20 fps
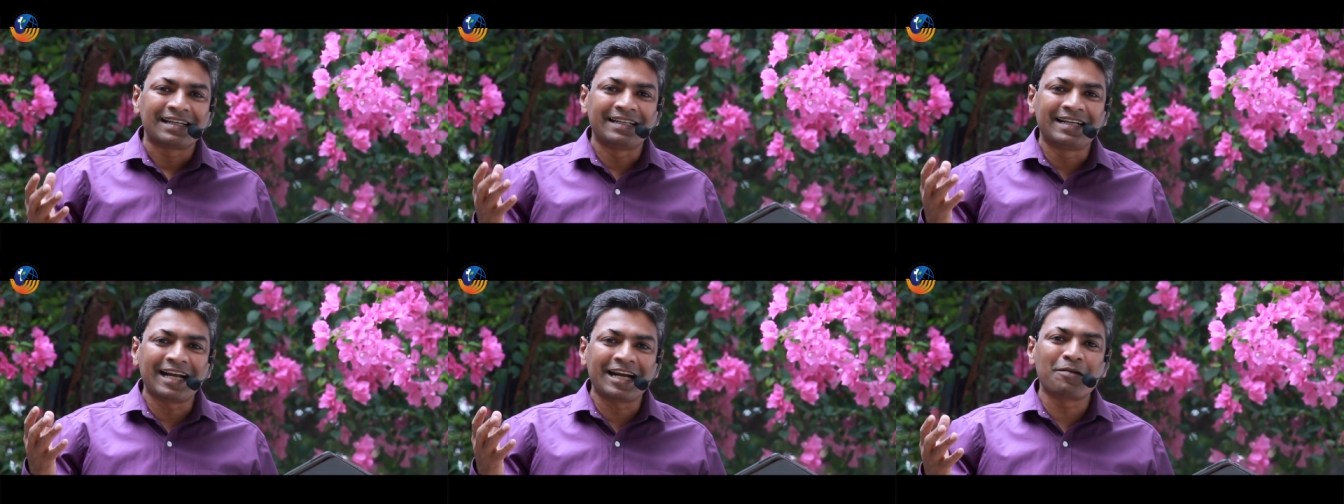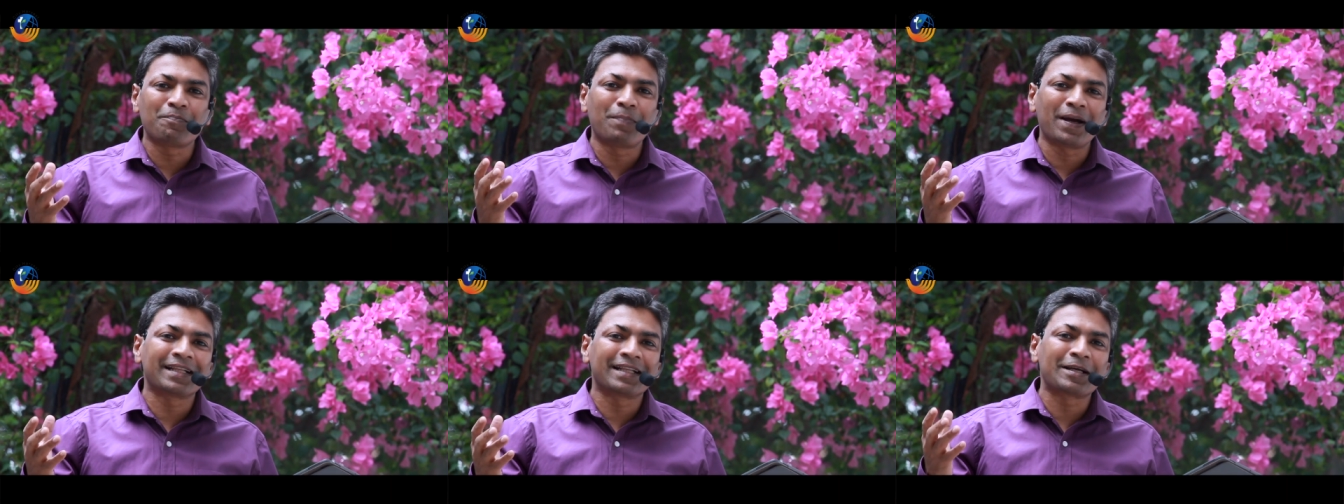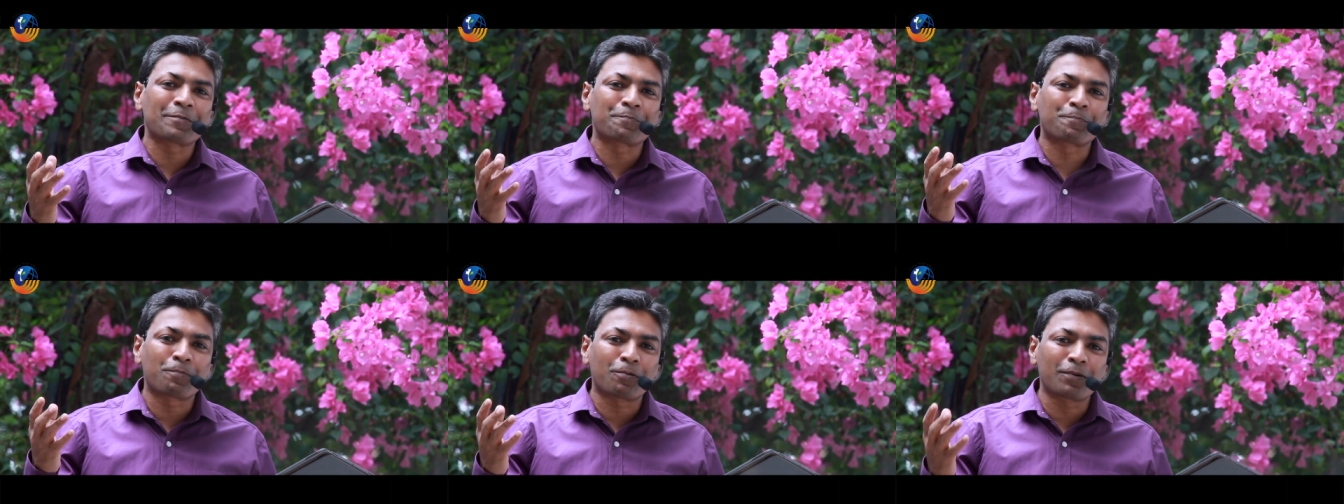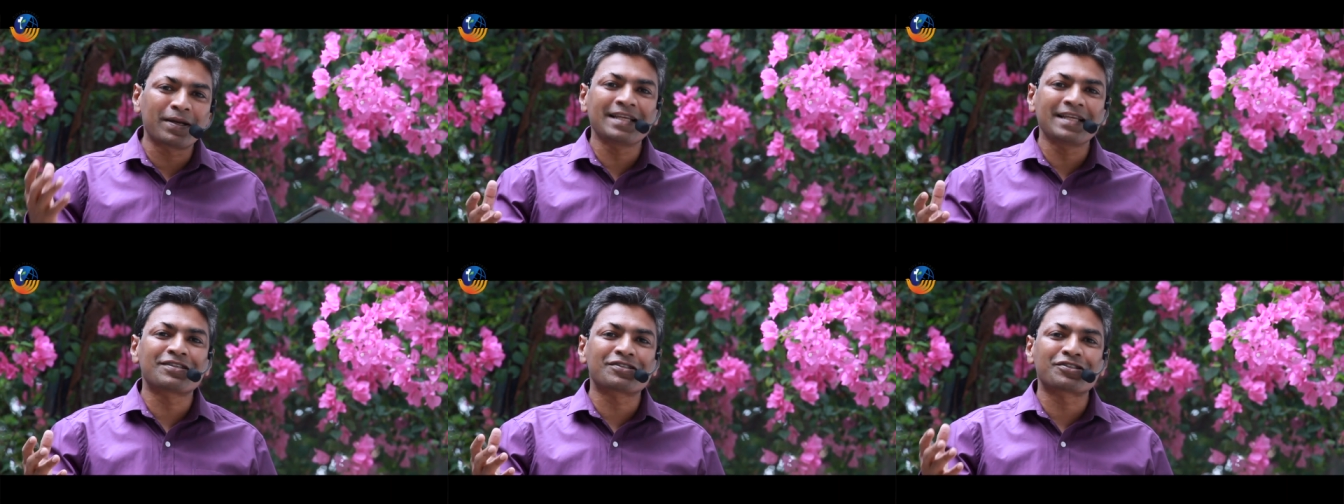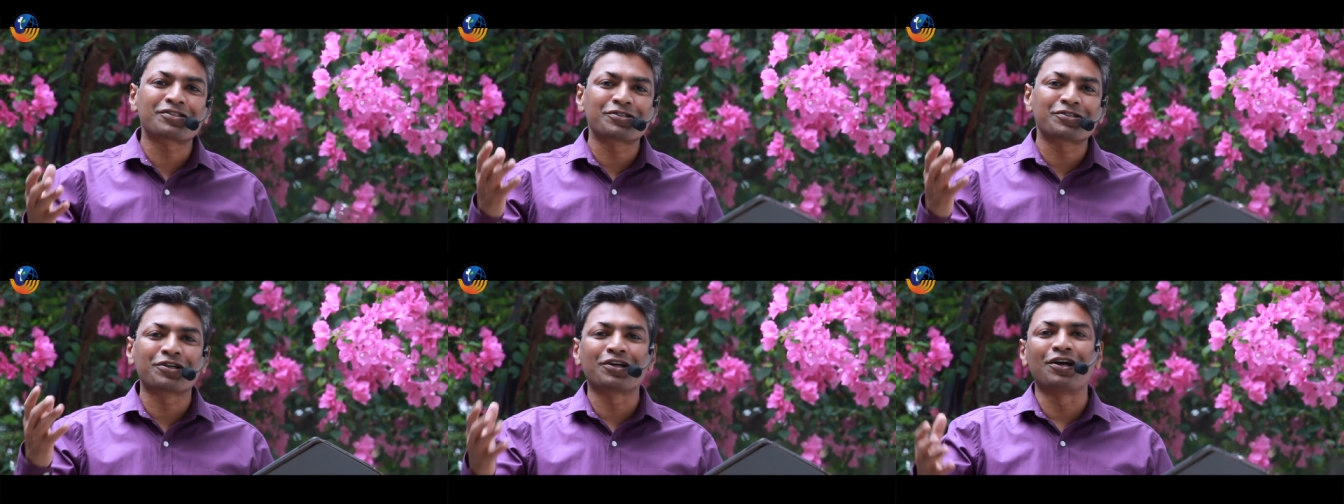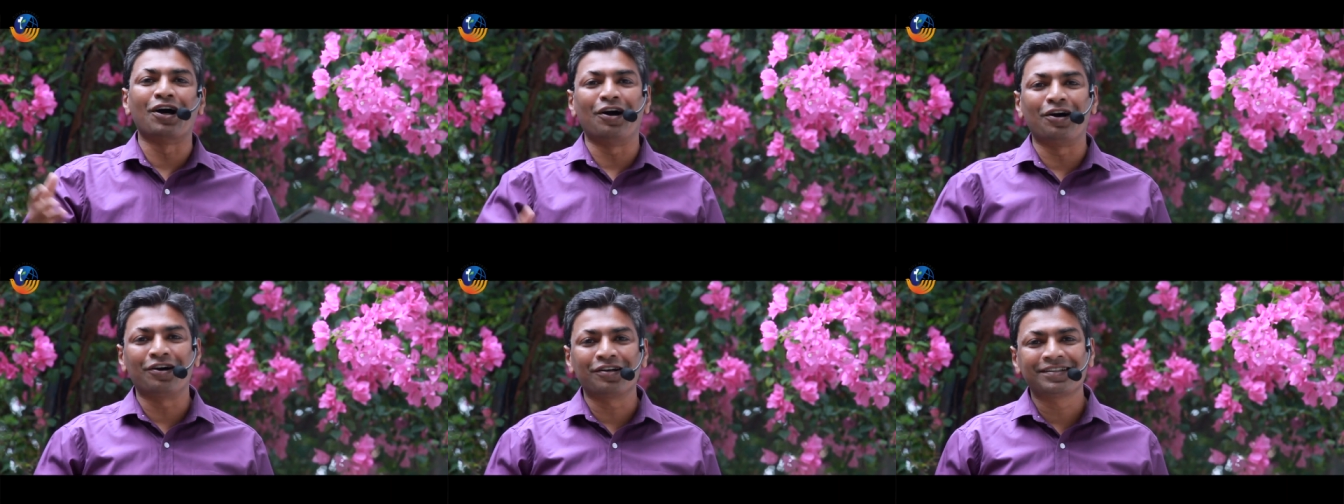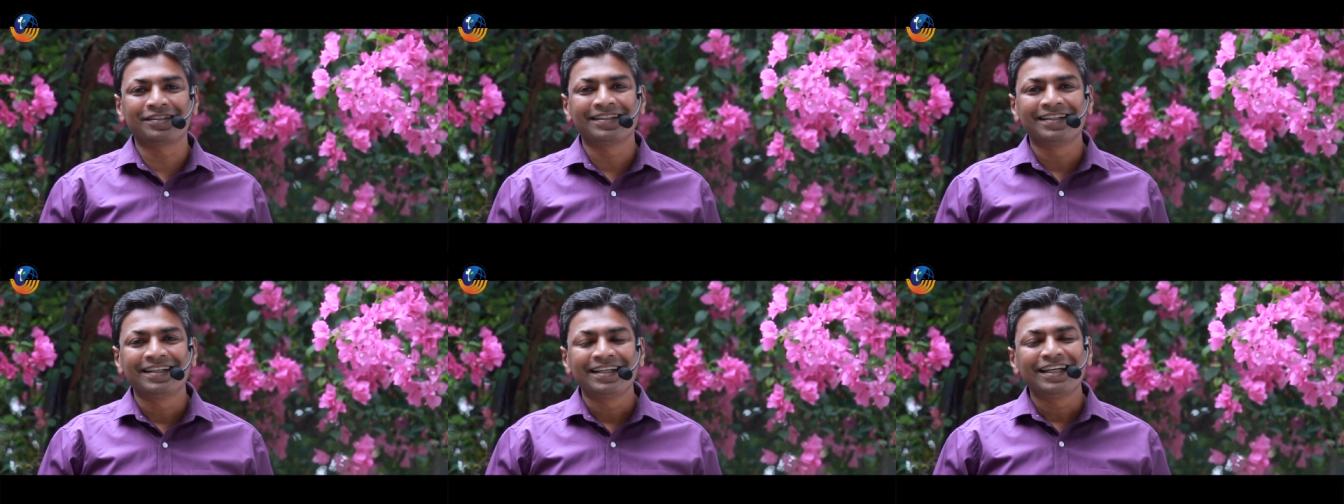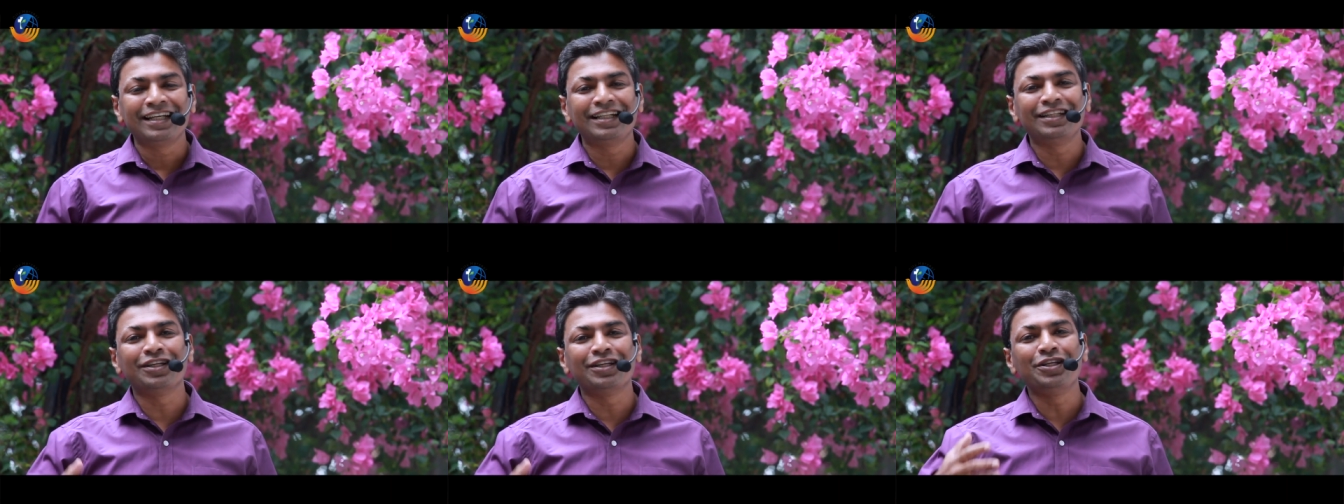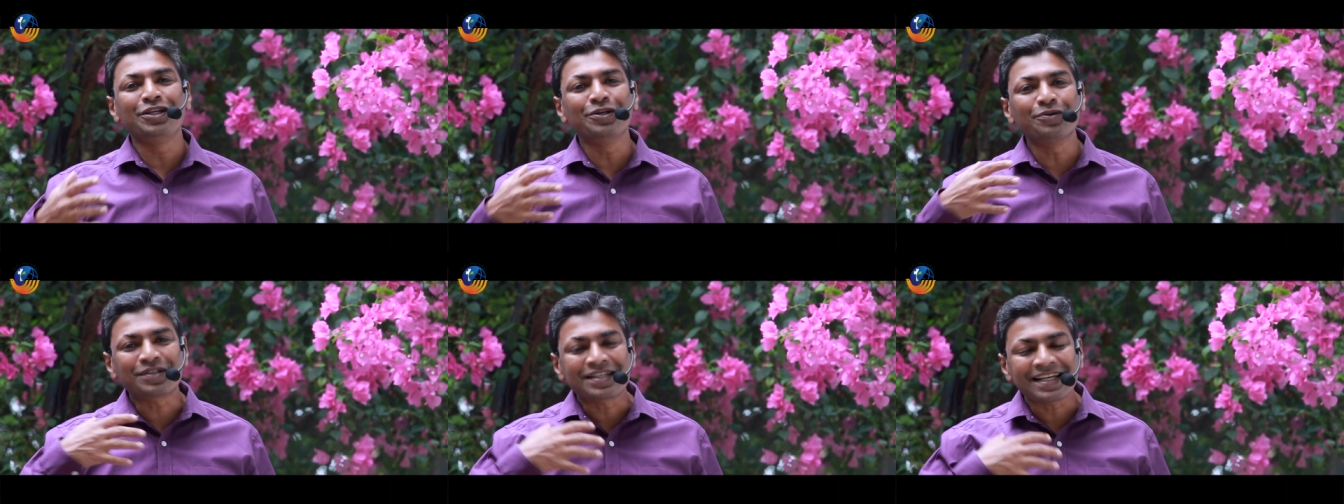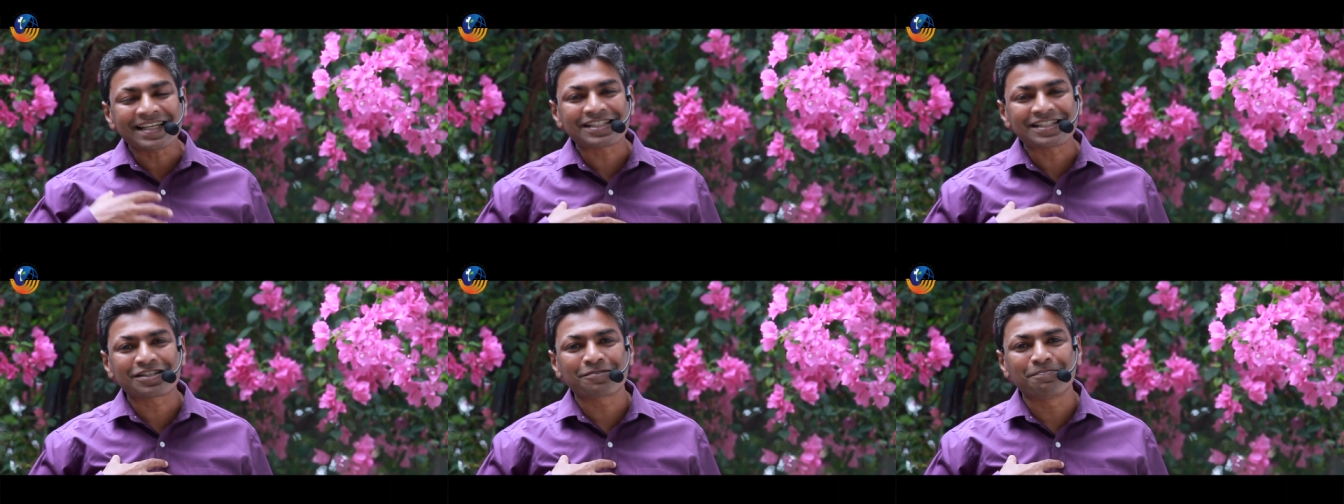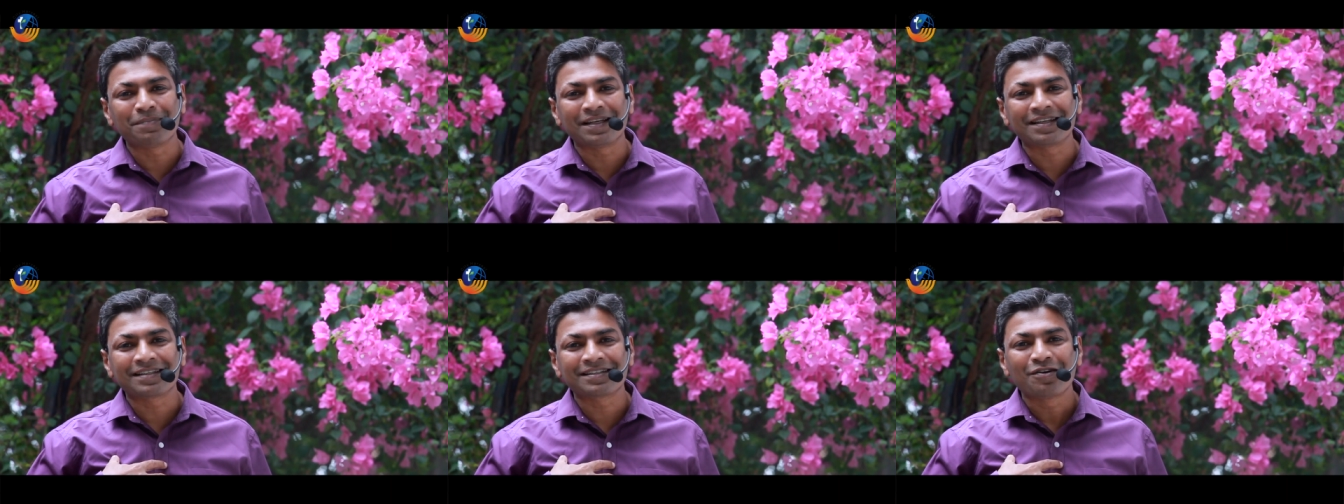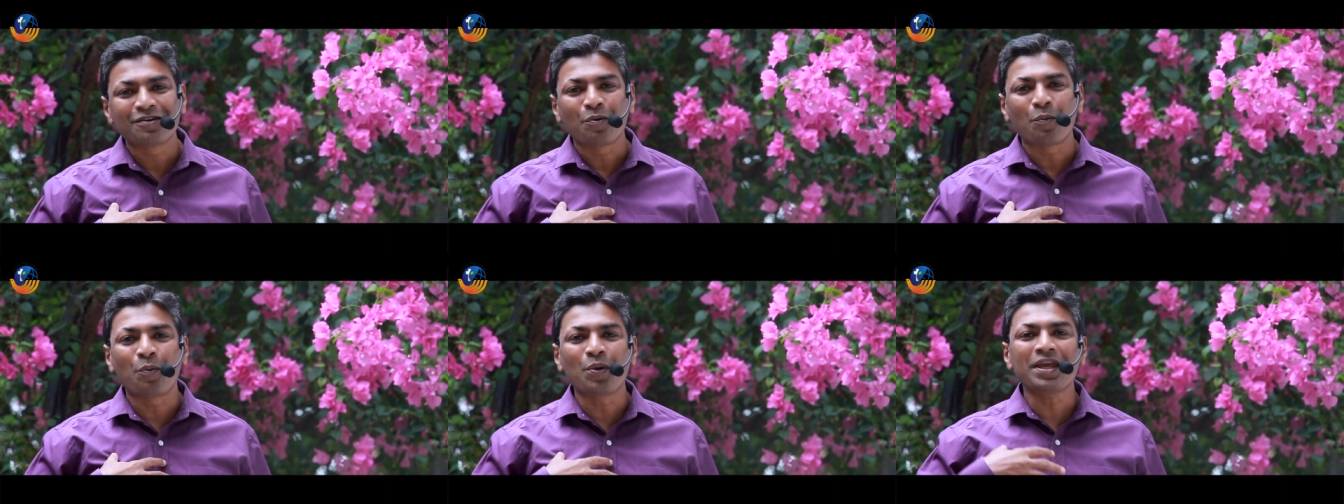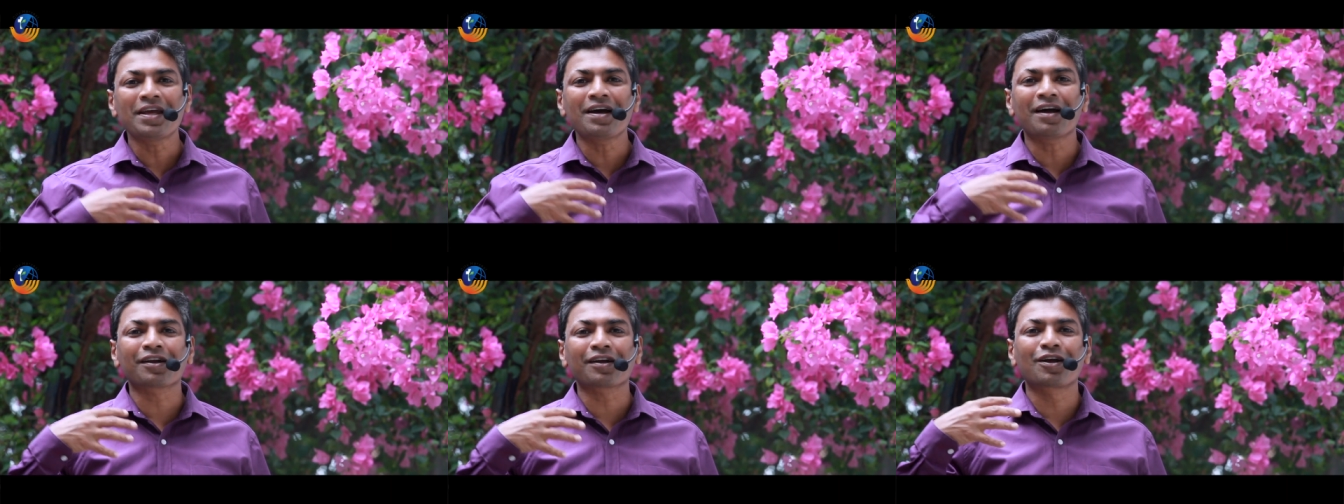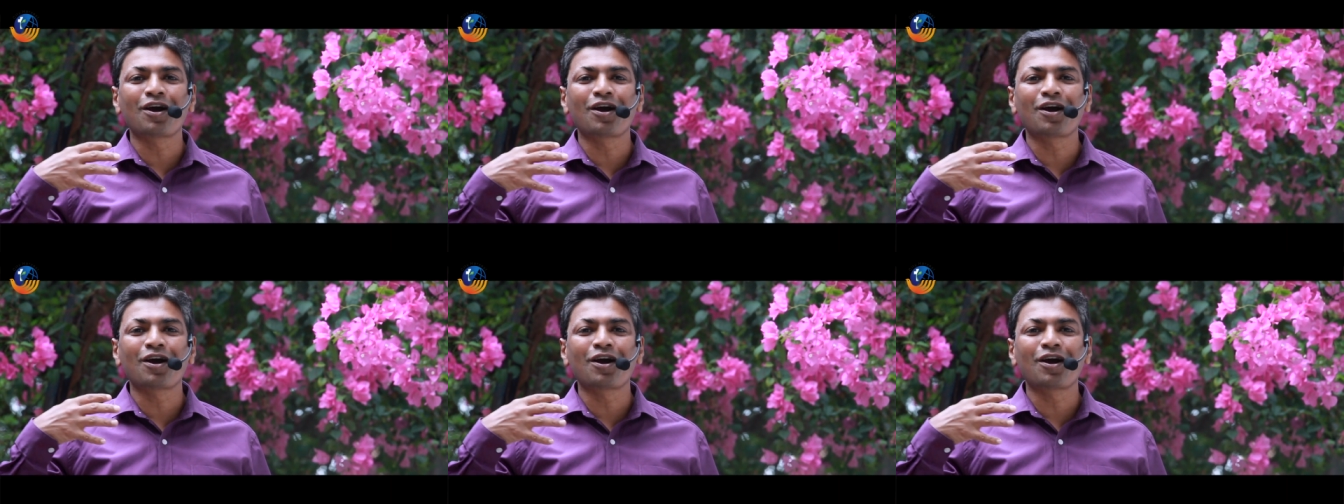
done by the priest to God. In the New Testament, we are